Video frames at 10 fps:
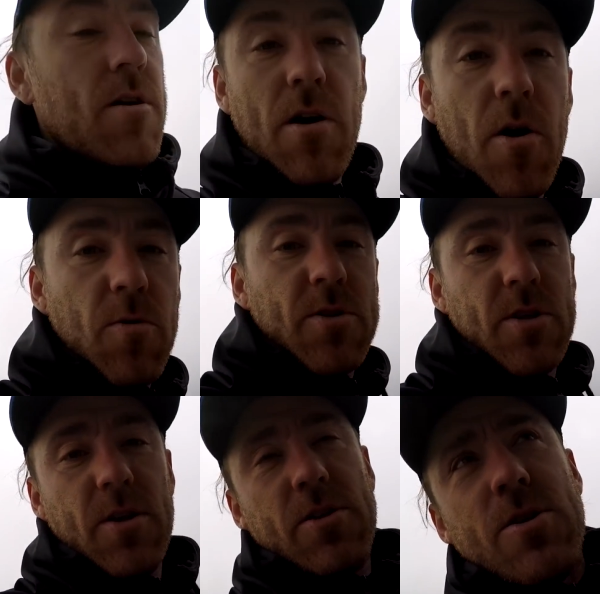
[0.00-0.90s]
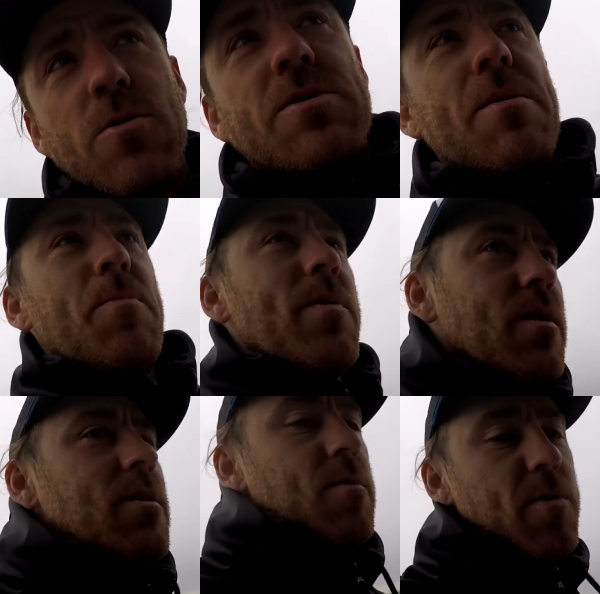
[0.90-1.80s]
oats. So simple.
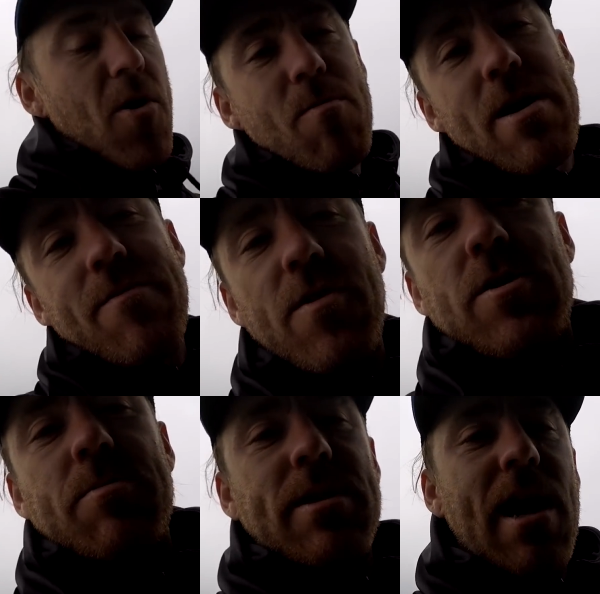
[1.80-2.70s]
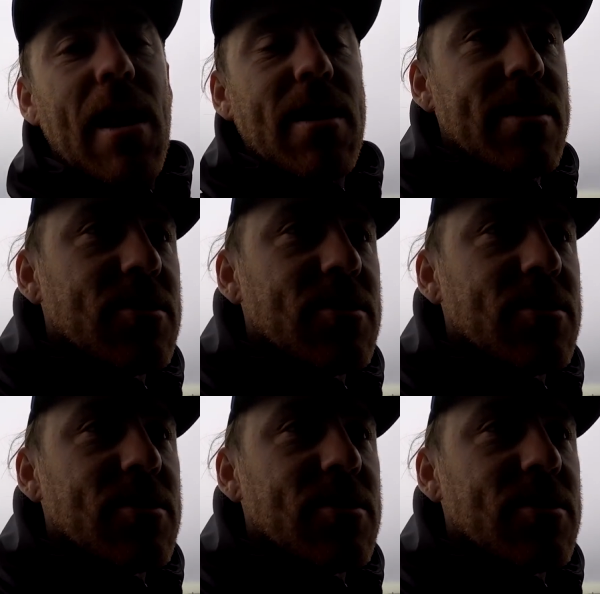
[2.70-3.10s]
We normally have hospitality and